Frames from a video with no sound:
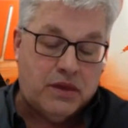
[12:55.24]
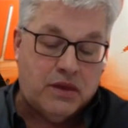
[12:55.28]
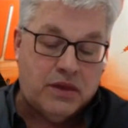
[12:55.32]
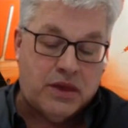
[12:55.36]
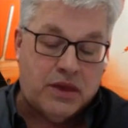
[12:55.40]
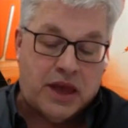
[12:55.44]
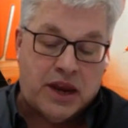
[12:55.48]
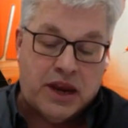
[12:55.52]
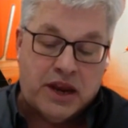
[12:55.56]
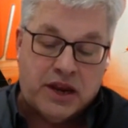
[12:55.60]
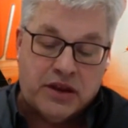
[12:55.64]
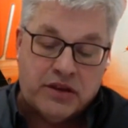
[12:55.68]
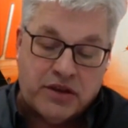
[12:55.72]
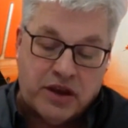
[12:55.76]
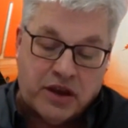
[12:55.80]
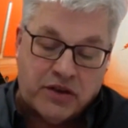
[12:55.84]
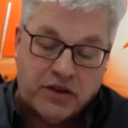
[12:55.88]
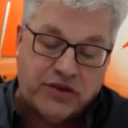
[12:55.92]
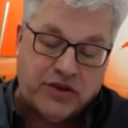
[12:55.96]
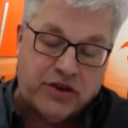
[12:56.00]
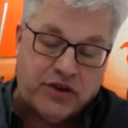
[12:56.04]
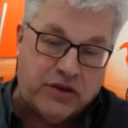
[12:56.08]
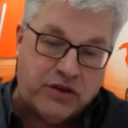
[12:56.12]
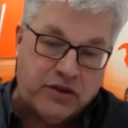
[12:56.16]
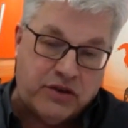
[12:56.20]
that it
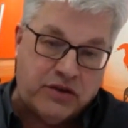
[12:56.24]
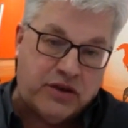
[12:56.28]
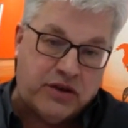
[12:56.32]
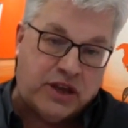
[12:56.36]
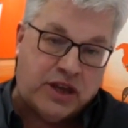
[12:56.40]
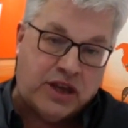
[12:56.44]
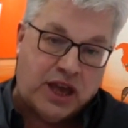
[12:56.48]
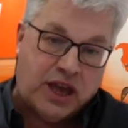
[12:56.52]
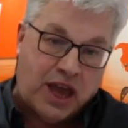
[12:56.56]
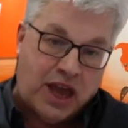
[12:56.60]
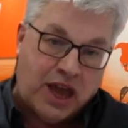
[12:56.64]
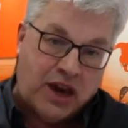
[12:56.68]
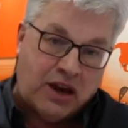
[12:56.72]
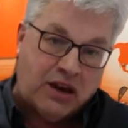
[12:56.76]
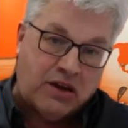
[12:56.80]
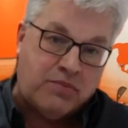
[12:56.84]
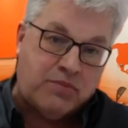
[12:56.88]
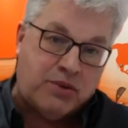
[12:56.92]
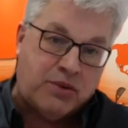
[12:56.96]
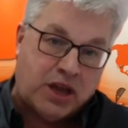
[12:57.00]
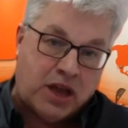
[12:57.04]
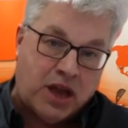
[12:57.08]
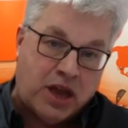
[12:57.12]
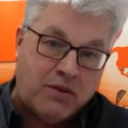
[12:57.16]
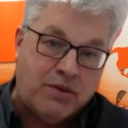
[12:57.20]
doesn't, again,
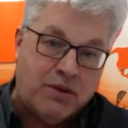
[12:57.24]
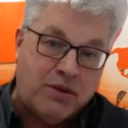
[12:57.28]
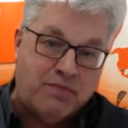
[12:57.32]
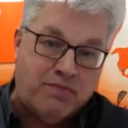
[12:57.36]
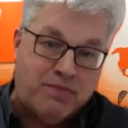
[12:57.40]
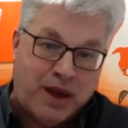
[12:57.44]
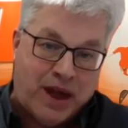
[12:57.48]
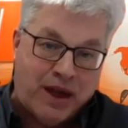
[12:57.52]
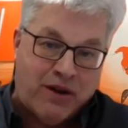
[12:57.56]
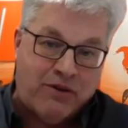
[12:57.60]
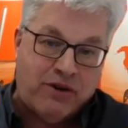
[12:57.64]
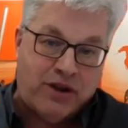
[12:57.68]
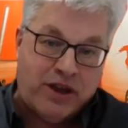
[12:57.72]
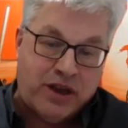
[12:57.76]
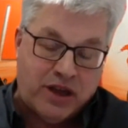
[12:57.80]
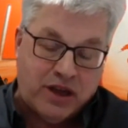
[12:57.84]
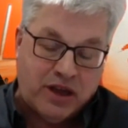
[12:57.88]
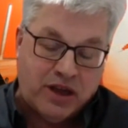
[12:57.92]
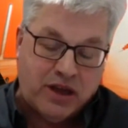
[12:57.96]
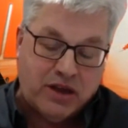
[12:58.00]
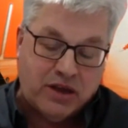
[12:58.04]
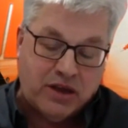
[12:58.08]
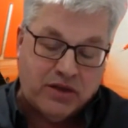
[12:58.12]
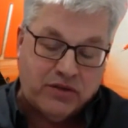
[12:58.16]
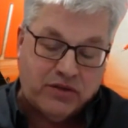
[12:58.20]
become a barrier
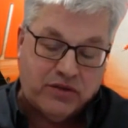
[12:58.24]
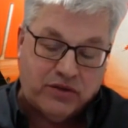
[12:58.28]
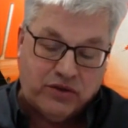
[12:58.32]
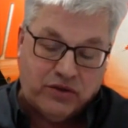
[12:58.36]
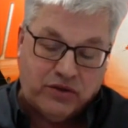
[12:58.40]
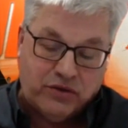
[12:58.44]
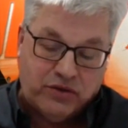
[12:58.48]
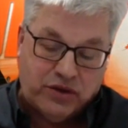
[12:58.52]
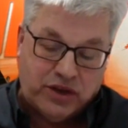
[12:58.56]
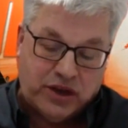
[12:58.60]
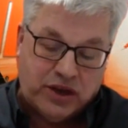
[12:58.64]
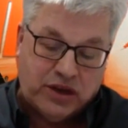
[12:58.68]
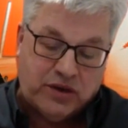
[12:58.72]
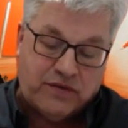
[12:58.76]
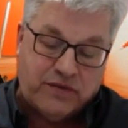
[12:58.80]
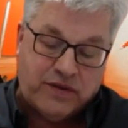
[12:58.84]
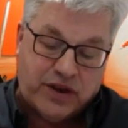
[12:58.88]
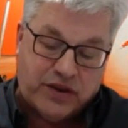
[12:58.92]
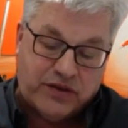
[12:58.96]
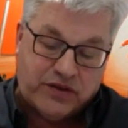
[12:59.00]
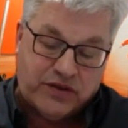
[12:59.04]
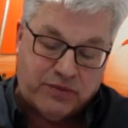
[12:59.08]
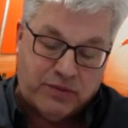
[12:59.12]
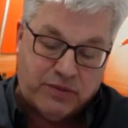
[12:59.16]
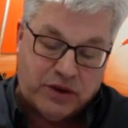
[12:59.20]
to the
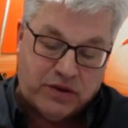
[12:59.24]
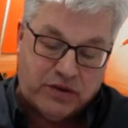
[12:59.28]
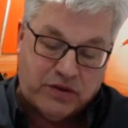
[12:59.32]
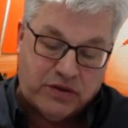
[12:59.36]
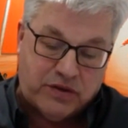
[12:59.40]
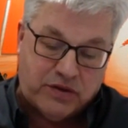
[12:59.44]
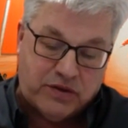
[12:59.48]
investment.